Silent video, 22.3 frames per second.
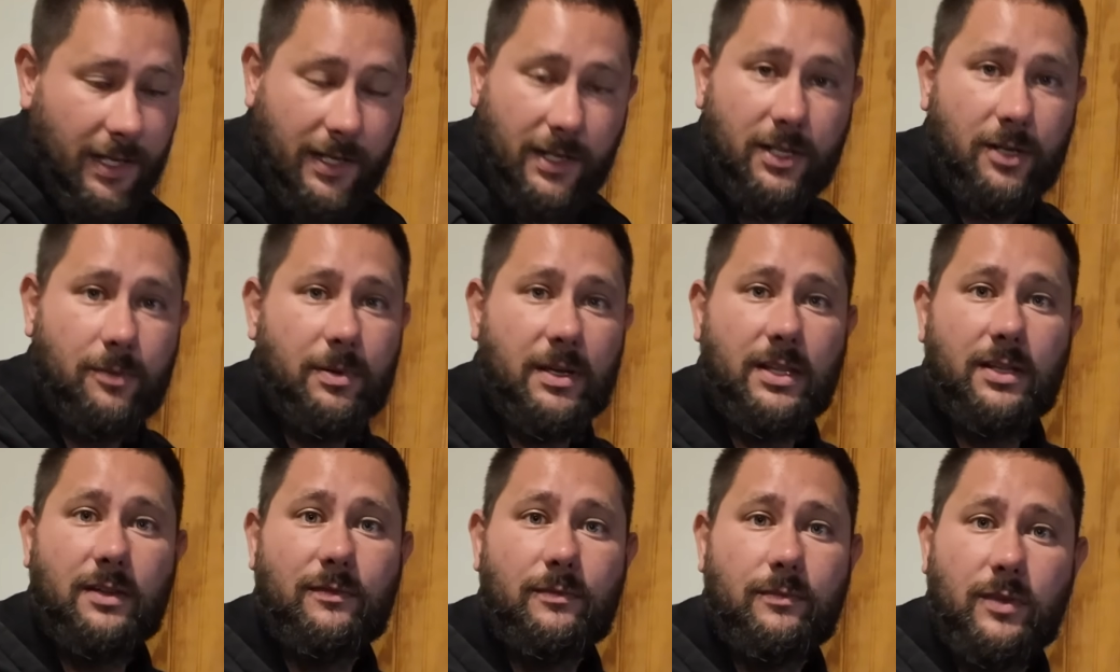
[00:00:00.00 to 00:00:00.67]
It
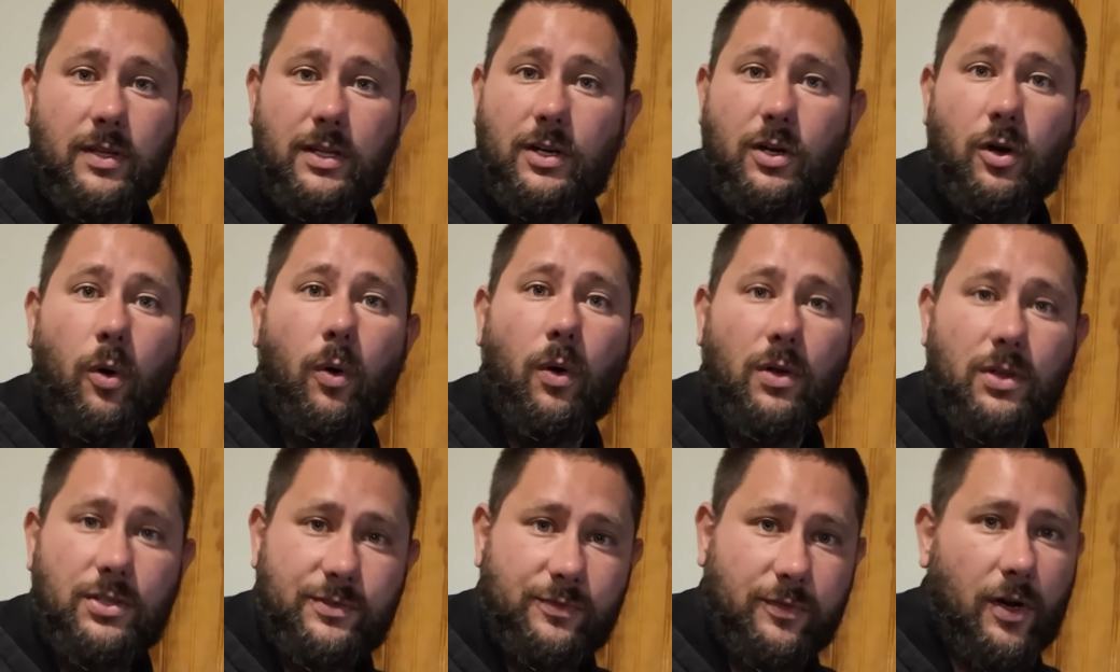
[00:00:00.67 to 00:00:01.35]
could be that the
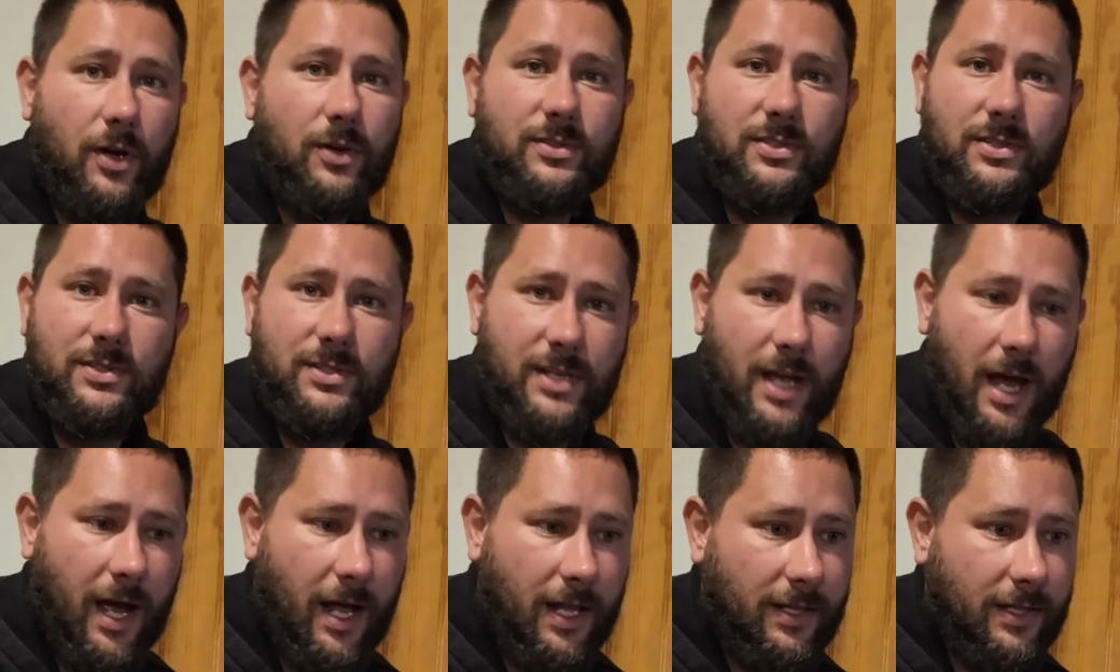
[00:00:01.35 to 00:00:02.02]
coil's
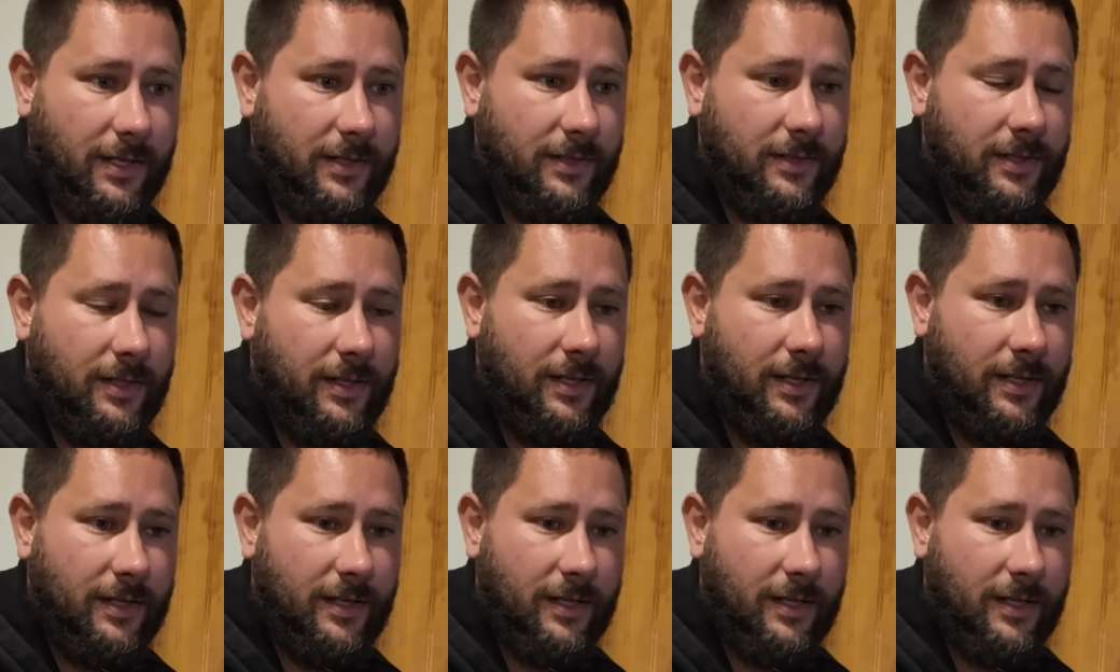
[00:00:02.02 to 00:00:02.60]
frozen solid.